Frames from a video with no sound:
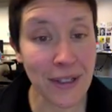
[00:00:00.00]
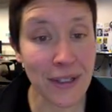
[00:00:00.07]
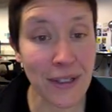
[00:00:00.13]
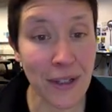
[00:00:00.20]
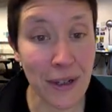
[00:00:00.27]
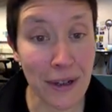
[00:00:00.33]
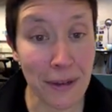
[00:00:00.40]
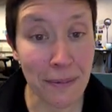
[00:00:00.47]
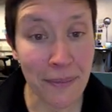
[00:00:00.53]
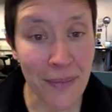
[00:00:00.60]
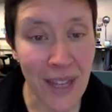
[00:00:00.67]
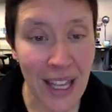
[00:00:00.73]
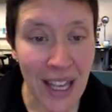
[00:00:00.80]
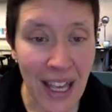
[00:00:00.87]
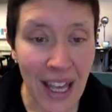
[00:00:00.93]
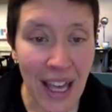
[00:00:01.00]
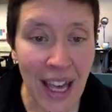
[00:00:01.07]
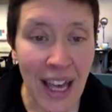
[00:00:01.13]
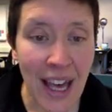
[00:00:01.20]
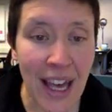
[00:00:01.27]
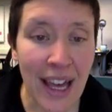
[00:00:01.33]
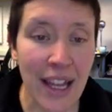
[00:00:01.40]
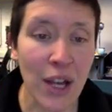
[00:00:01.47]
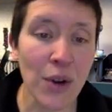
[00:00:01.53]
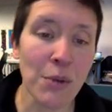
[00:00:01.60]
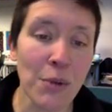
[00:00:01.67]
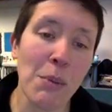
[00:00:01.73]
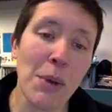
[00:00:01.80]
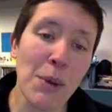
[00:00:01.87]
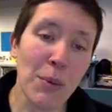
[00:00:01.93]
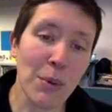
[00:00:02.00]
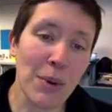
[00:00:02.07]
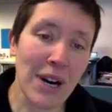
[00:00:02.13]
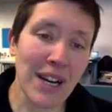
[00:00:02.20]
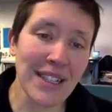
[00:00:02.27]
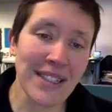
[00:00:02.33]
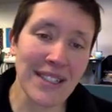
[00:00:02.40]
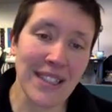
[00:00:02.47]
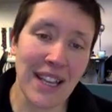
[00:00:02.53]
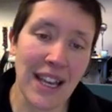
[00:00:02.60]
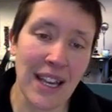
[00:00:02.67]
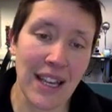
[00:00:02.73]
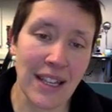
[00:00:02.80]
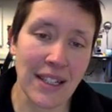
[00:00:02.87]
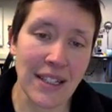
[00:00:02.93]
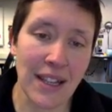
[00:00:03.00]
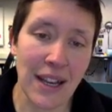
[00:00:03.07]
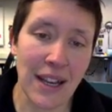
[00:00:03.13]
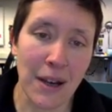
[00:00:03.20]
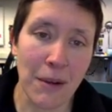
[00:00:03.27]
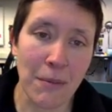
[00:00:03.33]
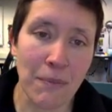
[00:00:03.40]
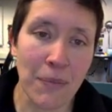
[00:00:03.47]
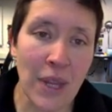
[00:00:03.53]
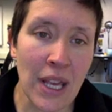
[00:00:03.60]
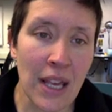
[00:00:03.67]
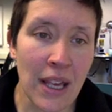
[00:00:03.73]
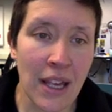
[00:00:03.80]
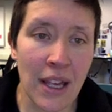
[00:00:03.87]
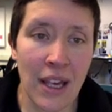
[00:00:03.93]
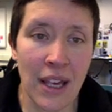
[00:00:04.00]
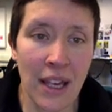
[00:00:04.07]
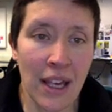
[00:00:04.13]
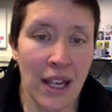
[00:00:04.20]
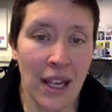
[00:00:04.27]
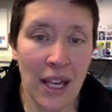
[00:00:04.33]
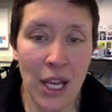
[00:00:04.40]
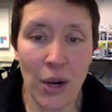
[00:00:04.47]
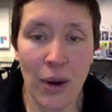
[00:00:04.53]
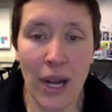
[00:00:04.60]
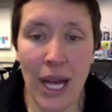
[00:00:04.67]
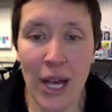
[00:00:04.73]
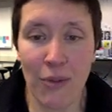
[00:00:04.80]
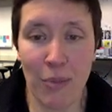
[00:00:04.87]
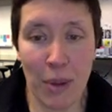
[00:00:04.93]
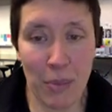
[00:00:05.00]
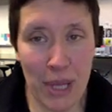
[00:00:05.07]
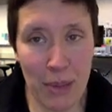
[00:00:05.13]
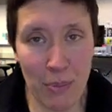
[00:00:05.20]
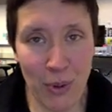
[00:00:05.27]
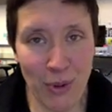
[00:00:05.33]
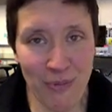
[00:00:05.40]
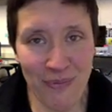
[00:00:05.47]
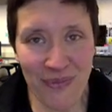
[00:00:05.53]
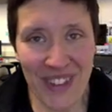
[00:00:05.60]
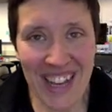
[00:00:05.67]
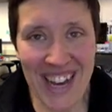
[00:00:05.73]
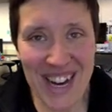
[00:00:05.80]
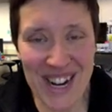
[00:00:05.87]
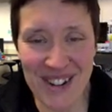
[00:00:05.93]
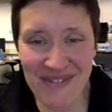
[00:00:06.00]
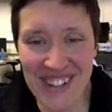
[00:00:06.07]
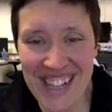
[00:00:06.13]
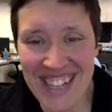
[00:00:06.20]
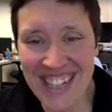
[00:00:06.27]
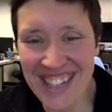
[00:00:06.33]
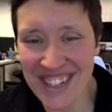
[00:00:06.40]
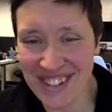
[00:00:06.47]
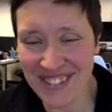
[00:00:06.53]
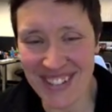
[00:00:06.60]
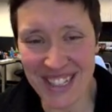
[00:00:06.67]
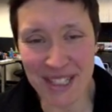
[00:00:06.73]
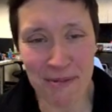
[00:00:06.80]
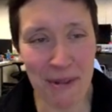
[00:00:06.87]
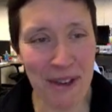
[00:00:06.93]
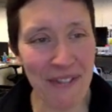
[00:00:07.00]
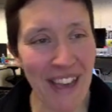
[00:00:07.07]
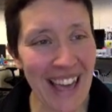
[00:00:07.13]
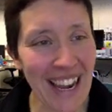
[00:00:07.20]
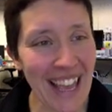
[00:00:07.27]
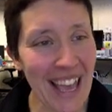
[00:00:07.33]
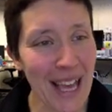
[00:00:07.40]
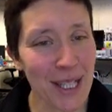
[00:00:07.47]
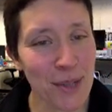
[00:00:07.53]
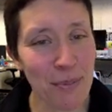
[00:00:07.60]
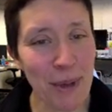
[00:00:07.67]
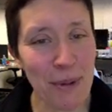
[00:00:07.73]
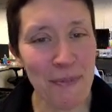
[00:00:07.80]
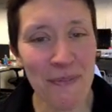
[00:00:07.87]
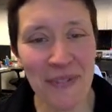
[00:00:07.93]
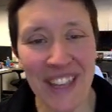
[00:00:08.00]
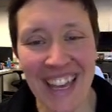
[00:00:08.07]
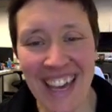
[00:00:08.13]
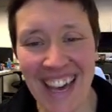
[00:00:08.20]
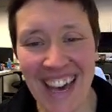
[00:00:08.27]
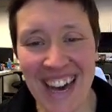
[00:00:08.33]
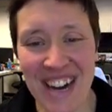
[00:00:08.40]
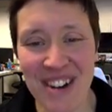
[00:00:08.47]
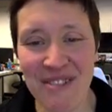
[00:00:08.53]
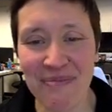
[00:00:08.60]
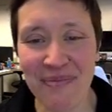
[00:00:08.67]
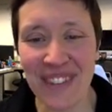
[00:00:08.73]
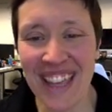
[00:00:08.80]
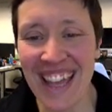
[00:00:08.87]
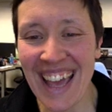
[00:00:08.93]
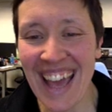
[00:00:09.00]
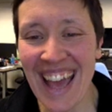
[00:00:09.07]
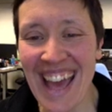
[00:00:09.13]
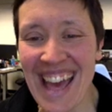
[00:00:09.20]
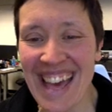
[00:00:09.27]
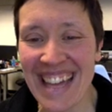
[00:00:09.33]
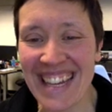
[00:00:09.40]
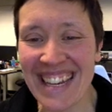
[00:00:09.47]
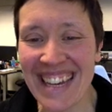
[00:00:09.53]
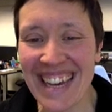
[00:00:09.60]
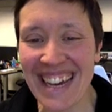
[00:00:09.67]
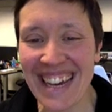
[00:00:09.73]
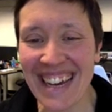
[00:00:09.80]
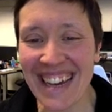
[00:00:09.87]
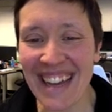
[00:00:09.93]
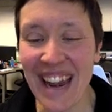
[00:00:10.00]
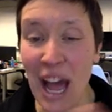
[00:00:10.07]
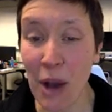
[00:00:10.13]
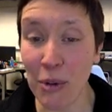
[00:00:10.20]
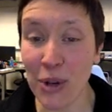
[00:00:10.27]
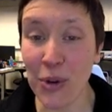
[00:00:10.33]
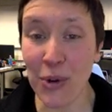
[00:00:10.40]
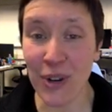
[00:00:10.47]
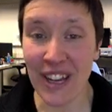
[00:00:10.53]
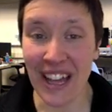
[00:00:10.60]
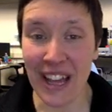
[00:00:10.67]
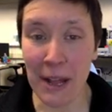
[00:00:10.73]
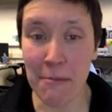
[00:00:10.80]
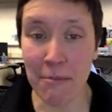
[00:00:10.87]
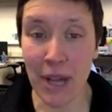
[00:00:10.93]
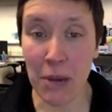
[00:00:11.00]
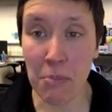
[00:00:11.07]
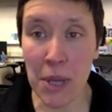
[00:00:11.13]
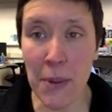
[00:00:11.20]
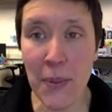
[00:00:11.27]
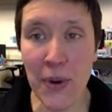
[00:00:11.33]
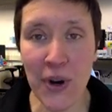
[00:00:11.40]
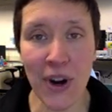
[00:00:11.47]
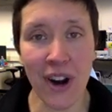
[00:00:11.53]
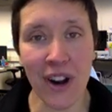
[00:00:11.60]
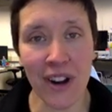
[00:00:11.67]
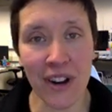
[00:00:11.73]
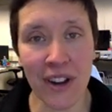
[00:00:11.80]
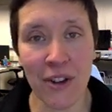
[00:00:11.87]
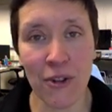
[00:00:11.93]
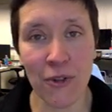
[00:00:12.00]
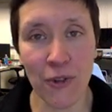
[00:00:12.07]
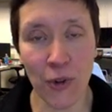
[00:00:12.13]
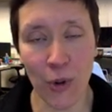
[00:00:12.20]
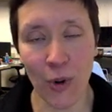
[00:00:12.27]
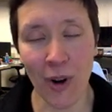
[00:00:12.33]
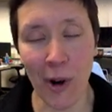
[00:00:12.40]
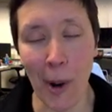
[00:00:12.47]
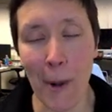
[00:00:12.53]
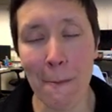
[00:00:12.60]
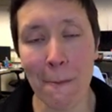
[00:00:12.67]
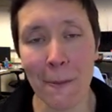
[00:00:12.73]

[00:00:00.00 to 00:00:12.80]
Sorry. I go into my people box, and here I have my people. Reminds me of Hannah Gadsby. And I would create a people card for